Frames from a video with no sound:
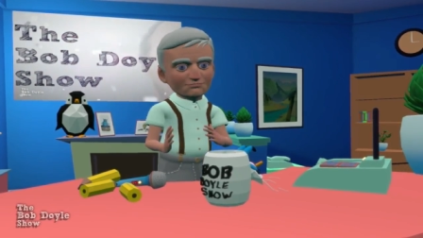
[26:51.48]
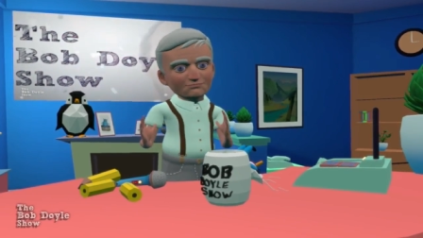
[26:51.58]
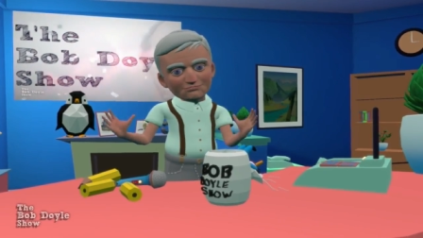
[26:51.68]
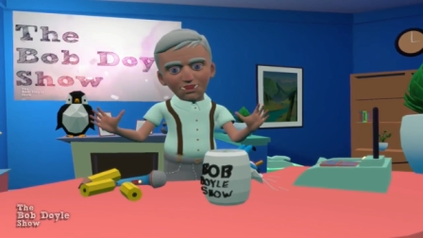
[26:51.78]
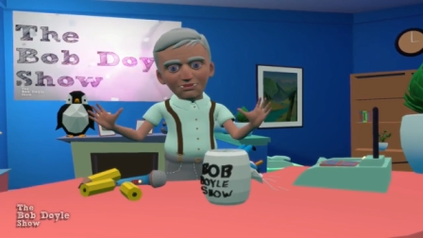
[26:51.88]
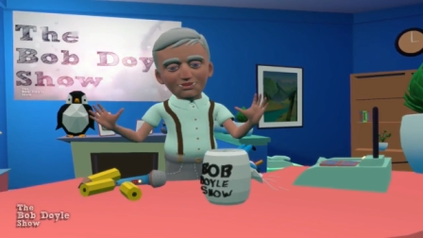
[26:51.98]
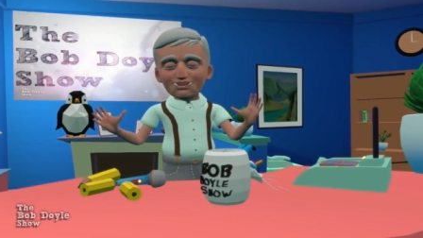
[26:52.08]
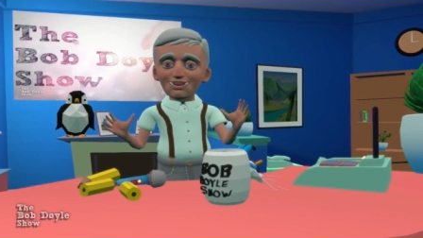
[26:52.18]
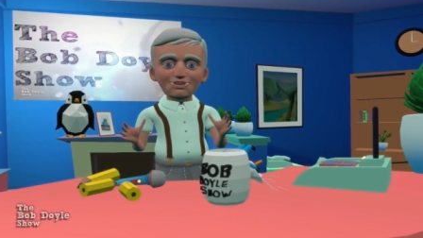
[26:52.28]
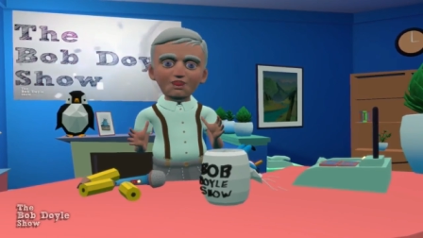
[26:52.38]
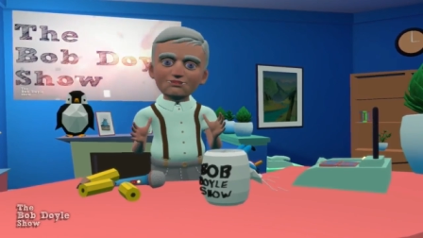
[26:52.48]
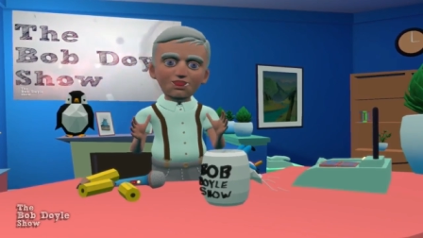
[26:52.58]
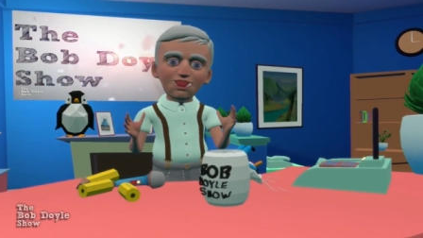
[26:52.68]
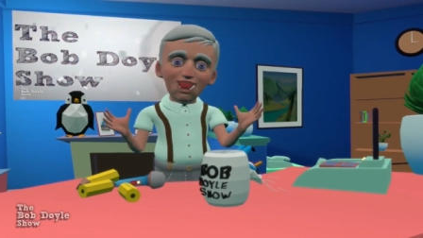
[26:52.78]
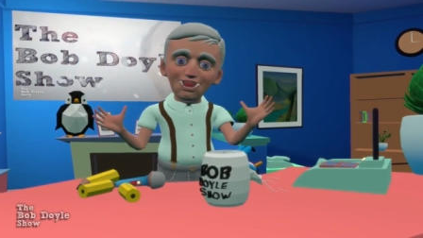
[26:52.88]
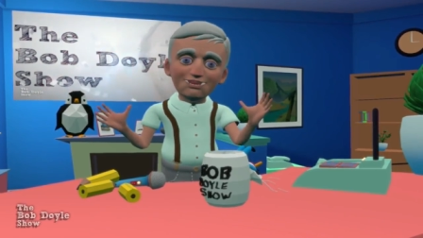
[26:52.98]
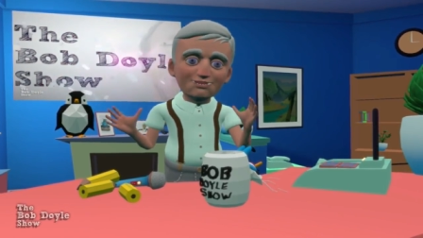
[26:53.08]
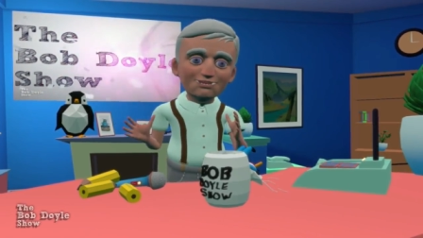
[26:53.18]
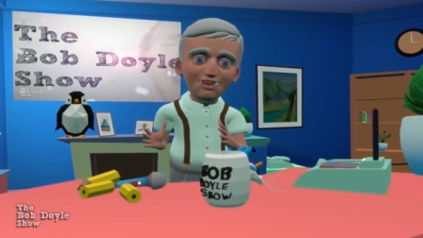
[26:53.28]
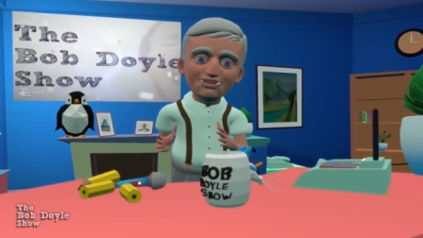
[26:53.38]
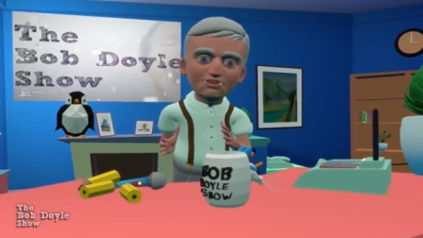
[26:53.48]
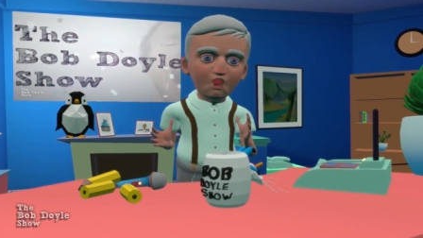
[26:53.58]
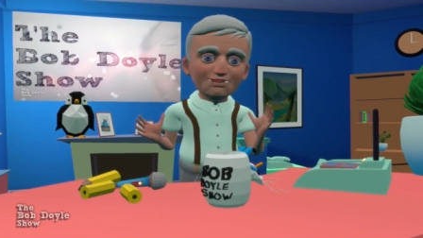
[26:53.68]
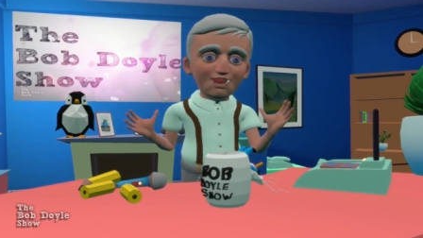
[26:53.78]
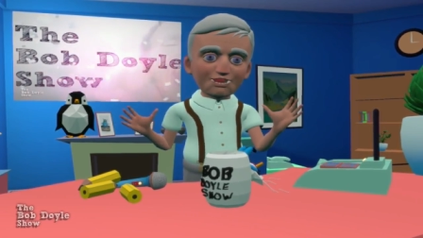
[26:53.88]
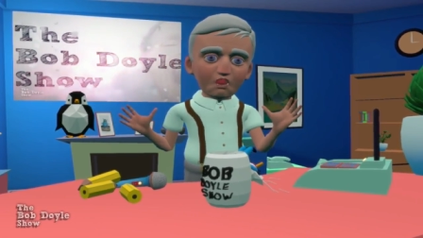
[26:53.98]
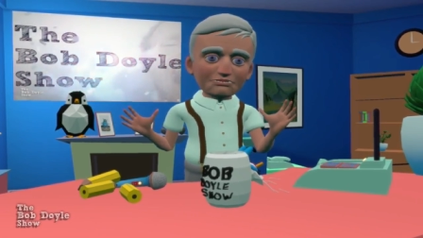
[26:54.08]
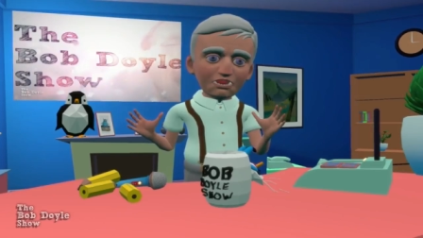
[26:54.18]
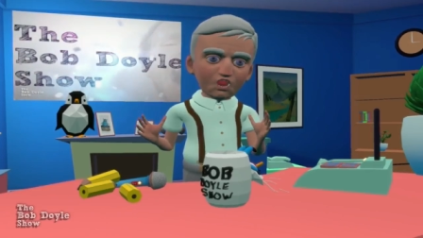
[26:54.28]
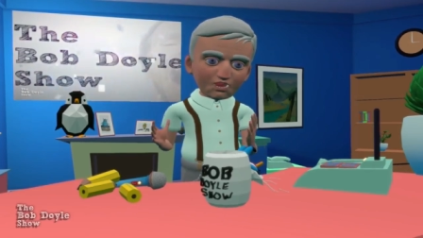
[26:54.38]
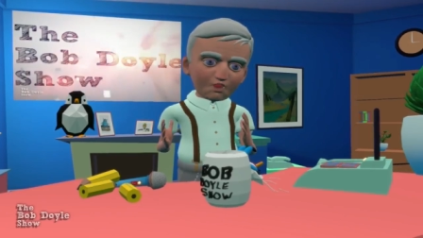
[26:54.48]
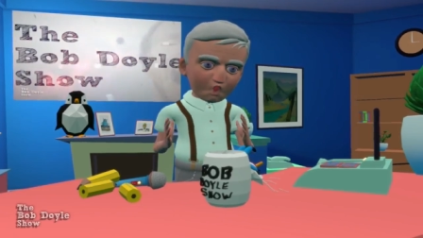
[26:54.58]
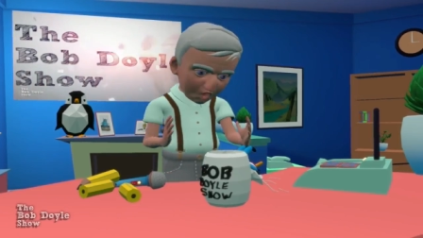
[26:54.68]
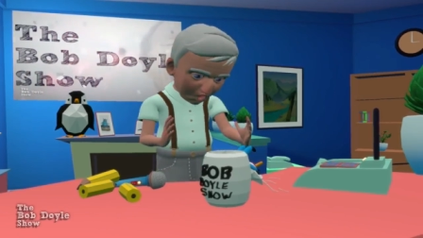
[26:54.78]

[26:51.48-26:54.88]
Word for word: a feature that I keep forgetting to show you.